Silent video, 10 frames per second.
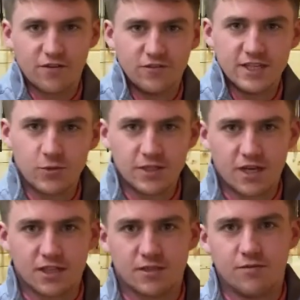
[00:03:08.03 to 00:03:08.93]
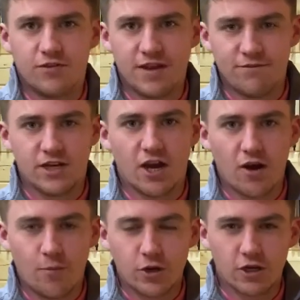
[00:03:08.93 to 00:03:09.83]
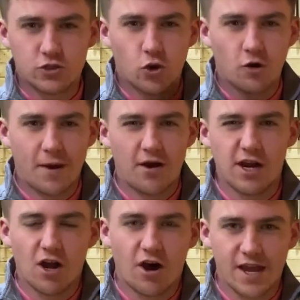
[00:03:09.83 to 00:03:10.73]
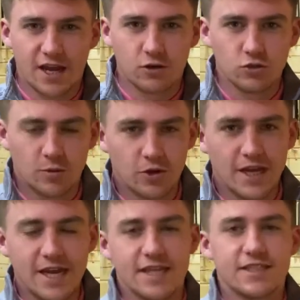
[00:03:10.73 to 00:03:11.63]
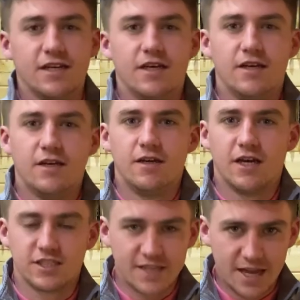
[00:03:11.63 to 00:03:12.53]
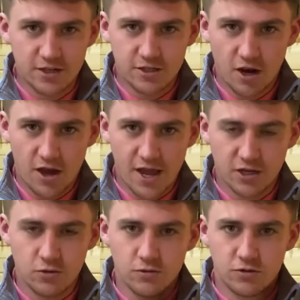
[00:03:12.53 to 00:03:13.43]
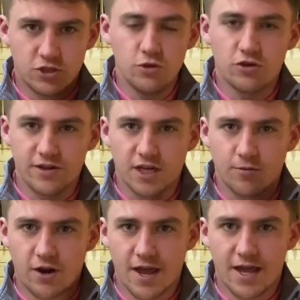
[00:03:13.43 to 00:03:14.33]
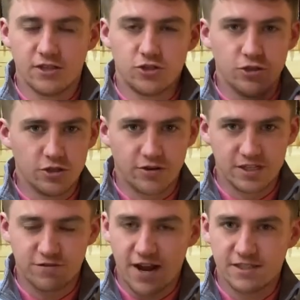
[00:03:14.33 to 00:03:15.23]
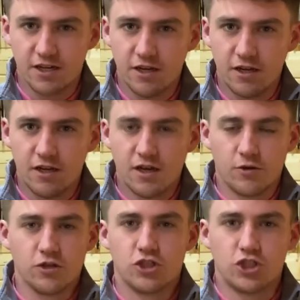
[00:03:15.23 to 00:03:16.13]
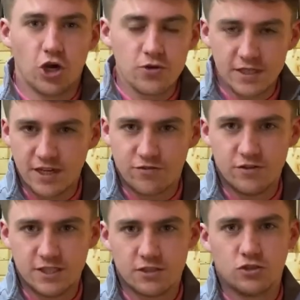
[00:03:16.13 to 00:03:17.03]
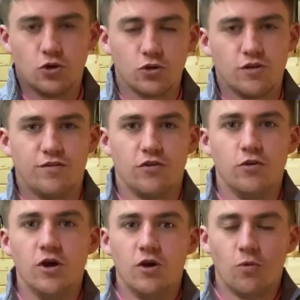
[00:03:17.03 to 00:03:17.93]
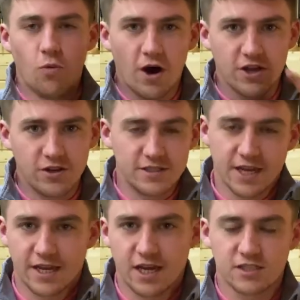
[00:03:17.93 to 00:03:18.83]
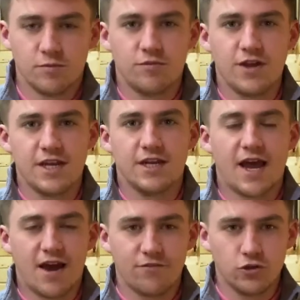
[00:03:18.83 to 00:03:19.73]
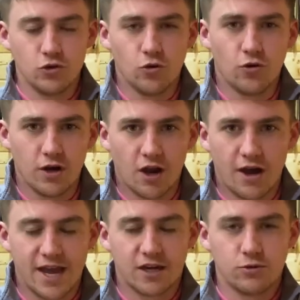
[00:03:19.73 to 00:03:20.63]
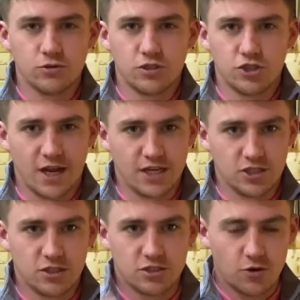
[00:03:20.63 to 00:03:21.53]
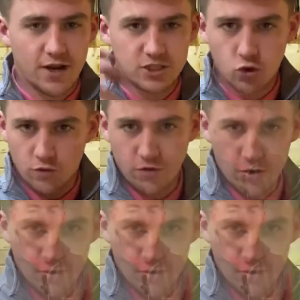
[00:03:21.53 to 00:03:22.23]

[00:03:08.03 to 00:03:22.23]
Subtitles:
for this week's custom fitting video, and we're going to talk about lie angle. So I'm going to hit a standard lie angle, 2 degrees upright and 2 degrees flatter. I'm going to show you the differences and talk you through why you need to get custom fitted and have your lie angles changed. So let's talk through it.